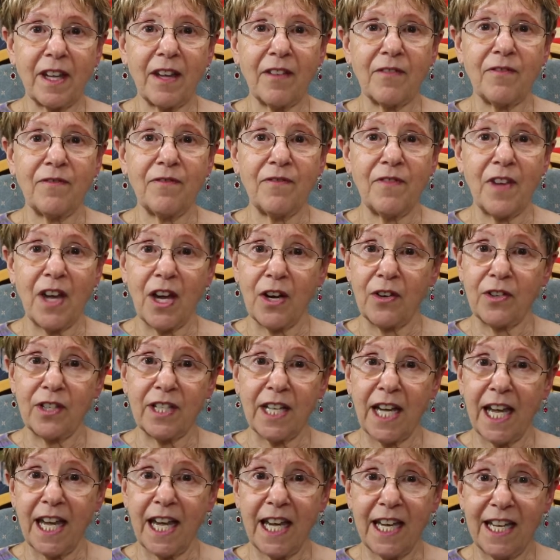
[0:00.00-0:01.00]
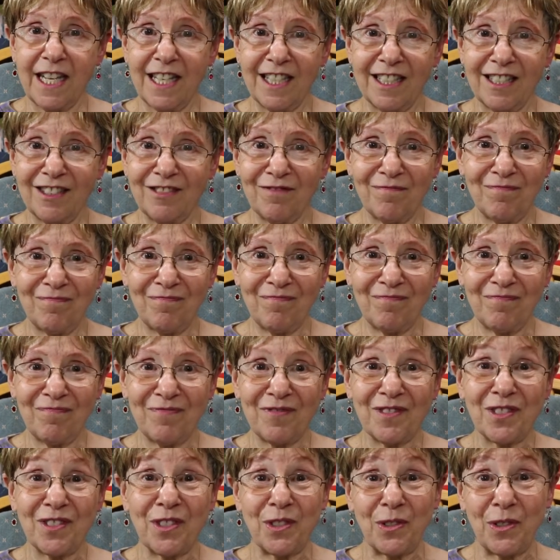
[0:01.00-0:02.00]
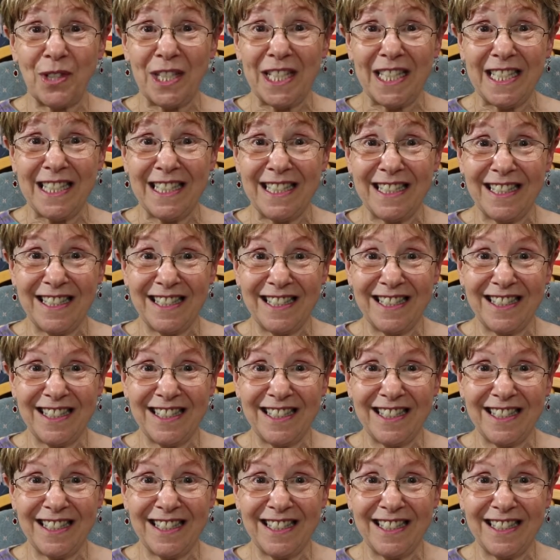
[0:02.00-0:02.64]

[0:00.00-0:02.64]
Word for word: verde, green,